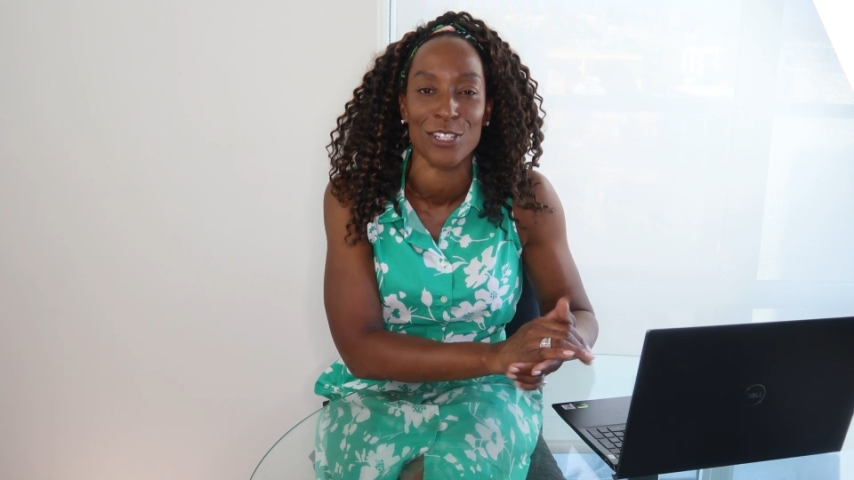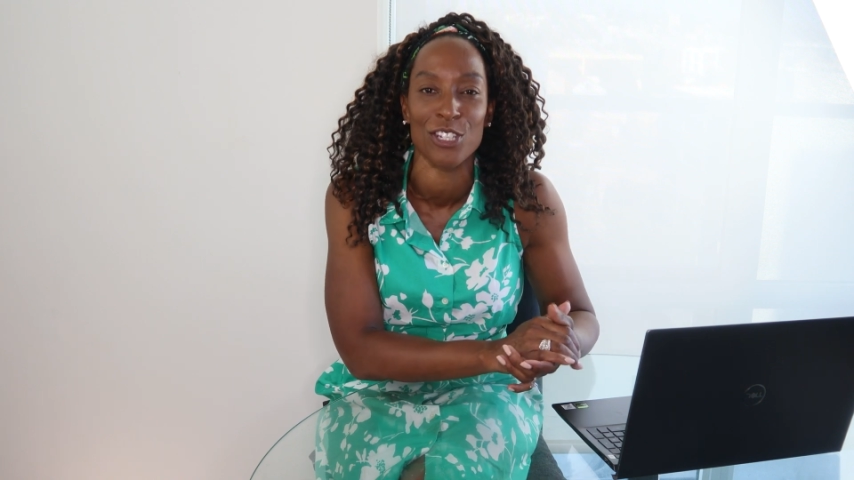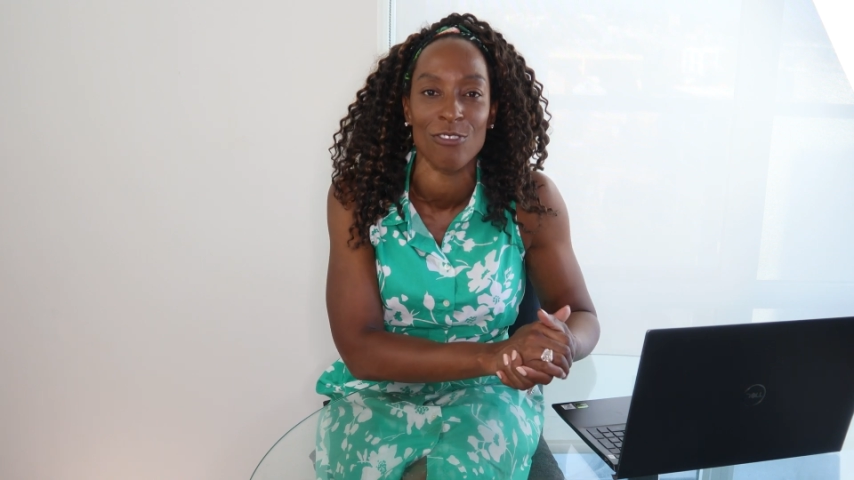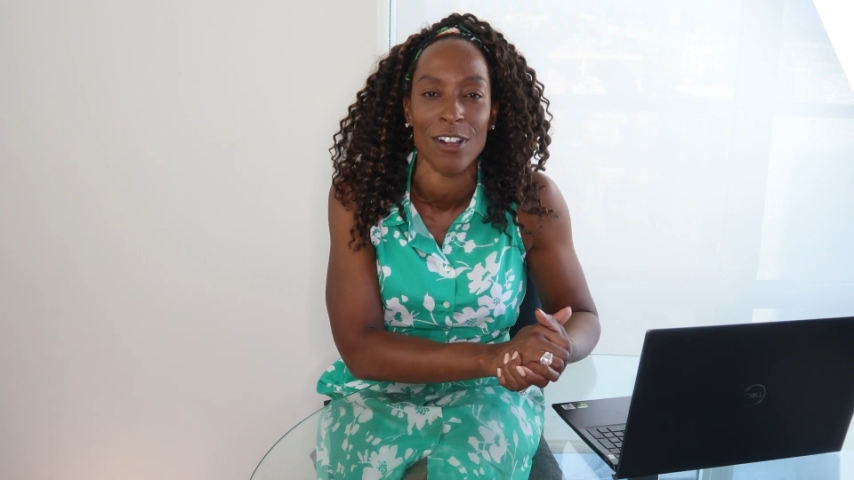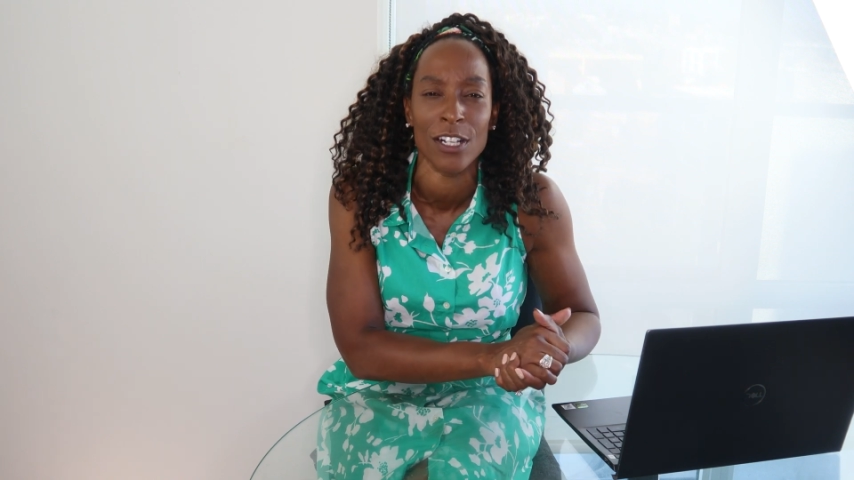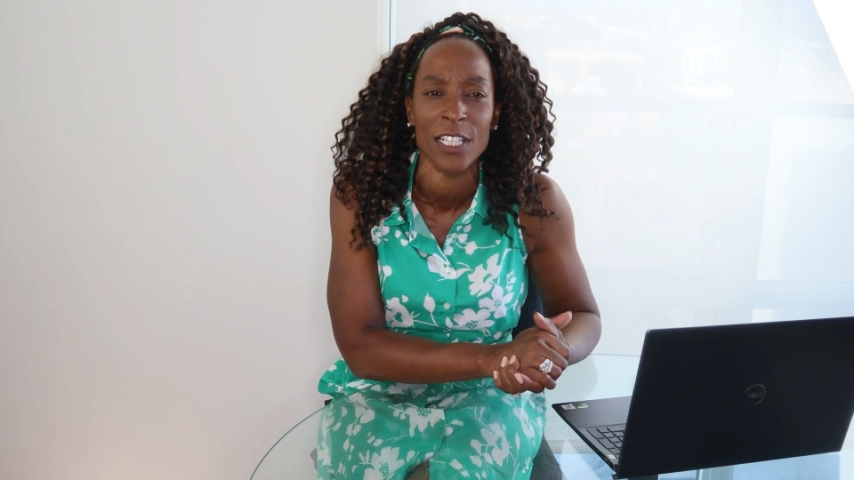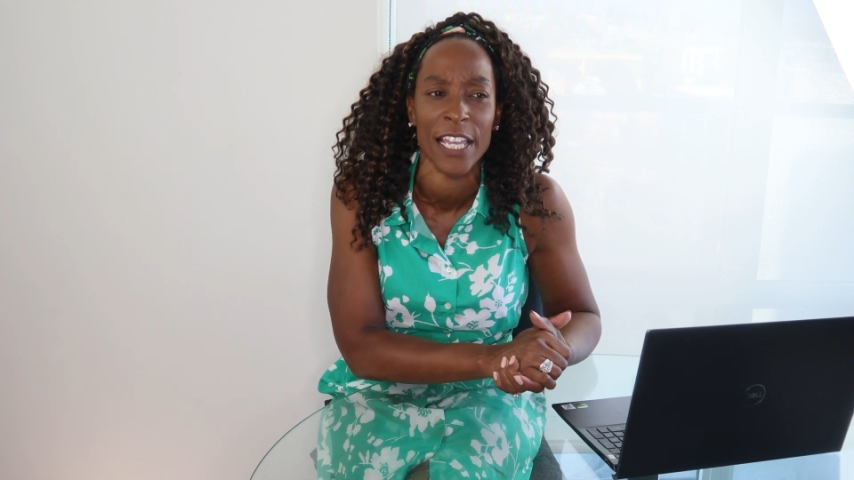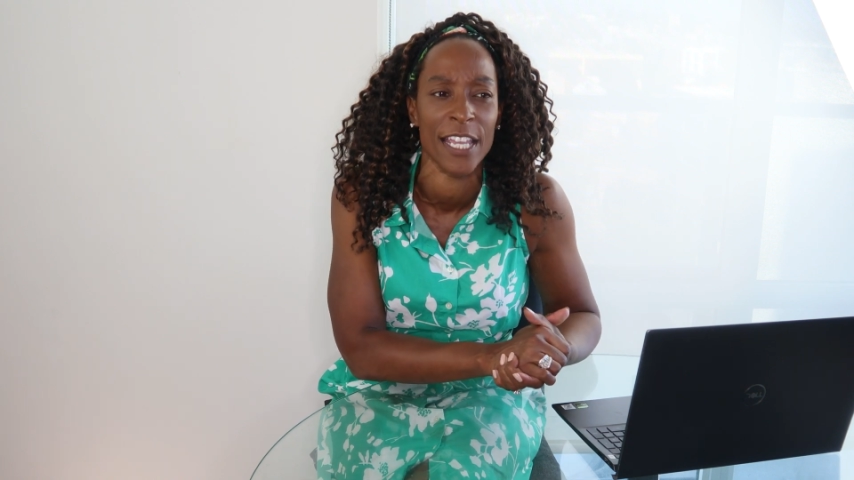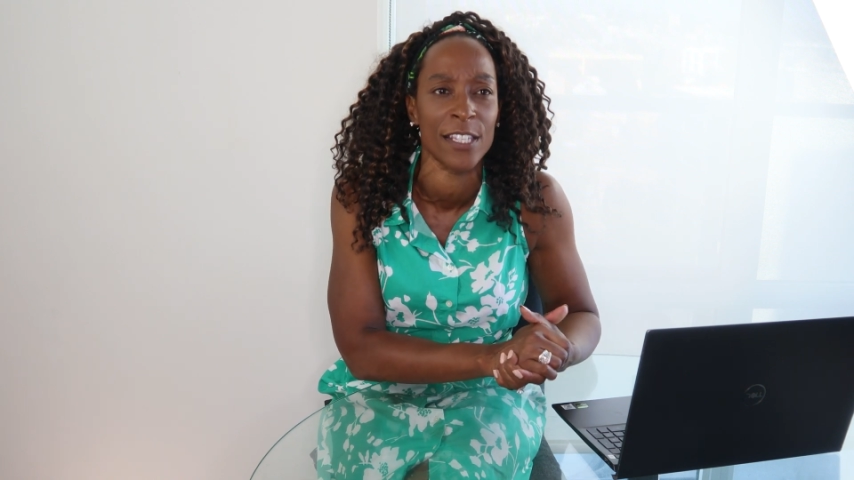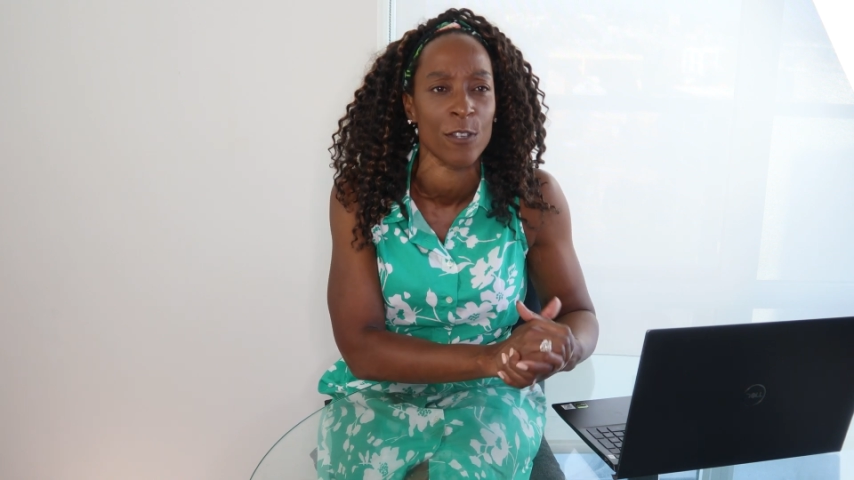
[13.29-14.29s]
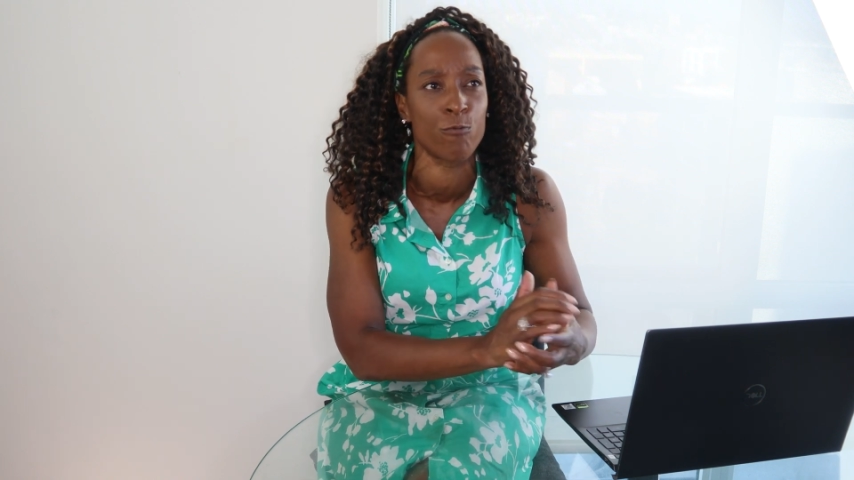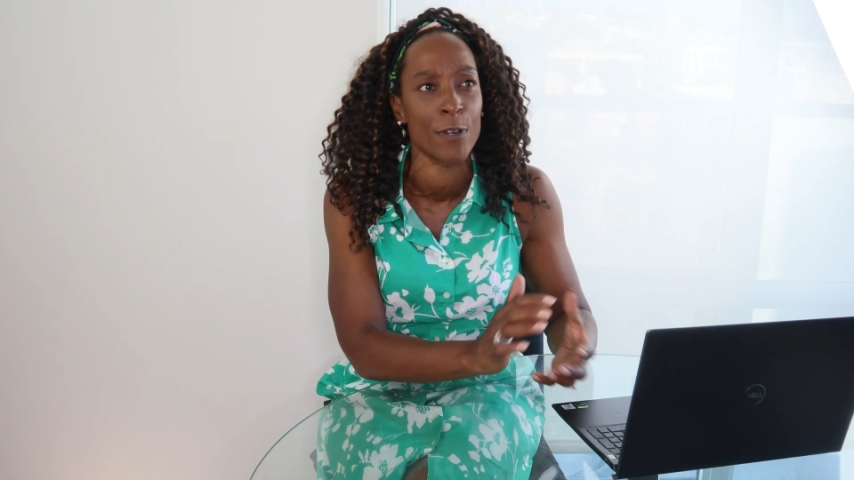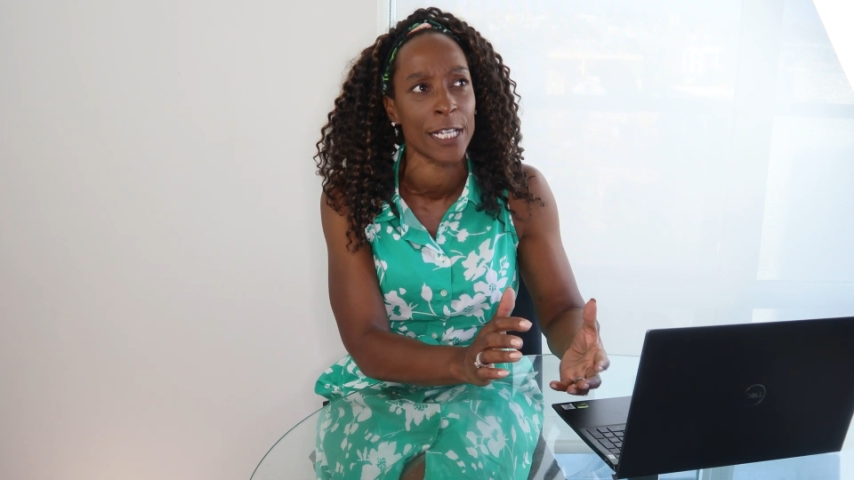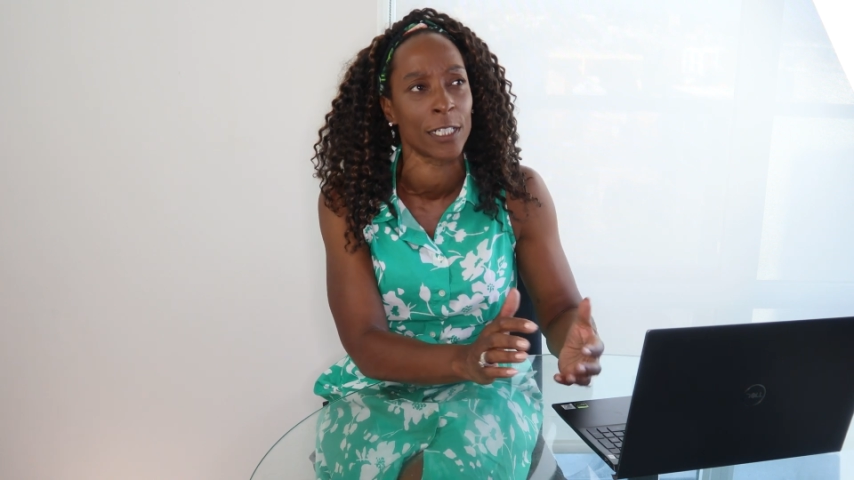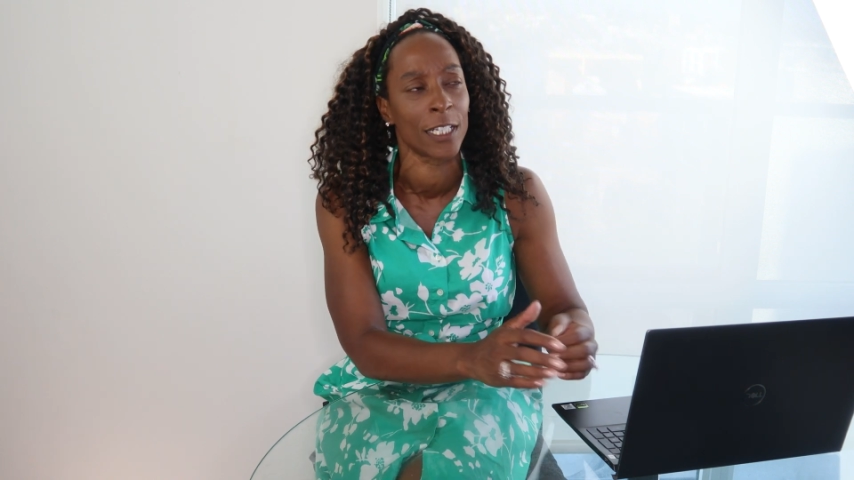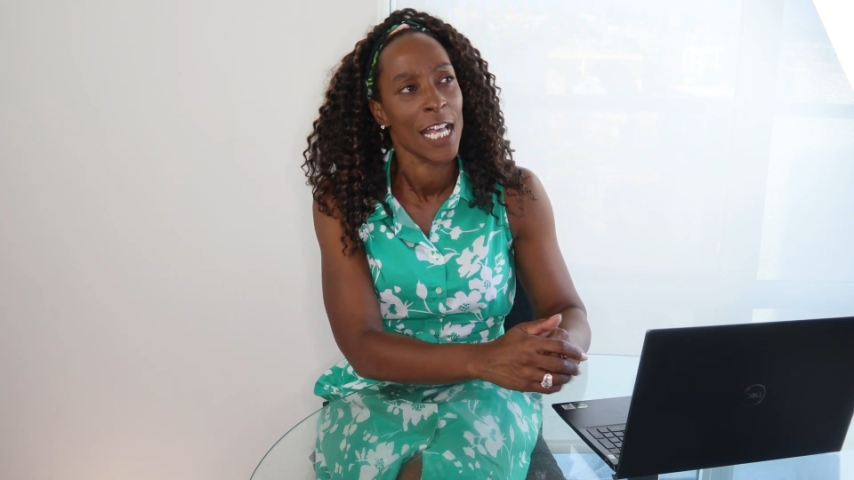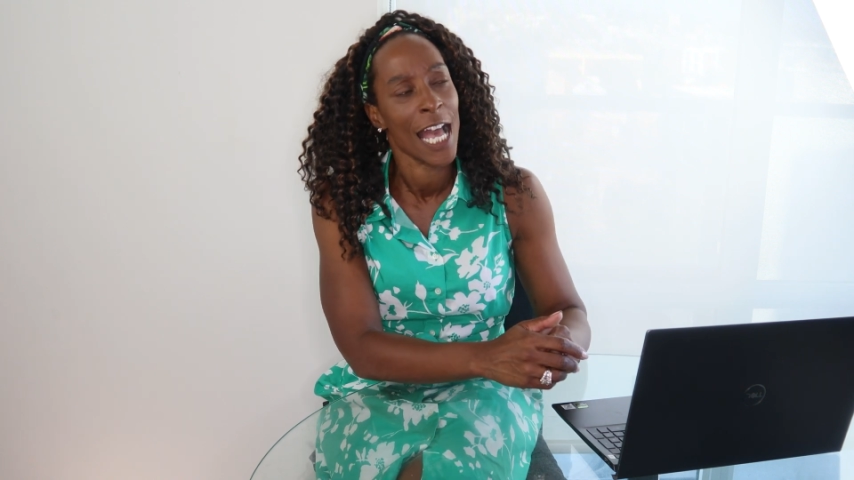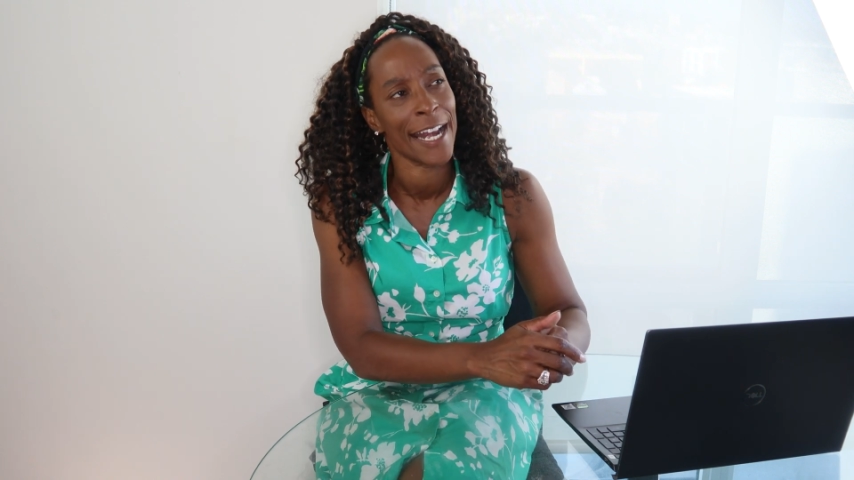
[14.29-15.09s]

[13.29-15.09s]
struggle is real,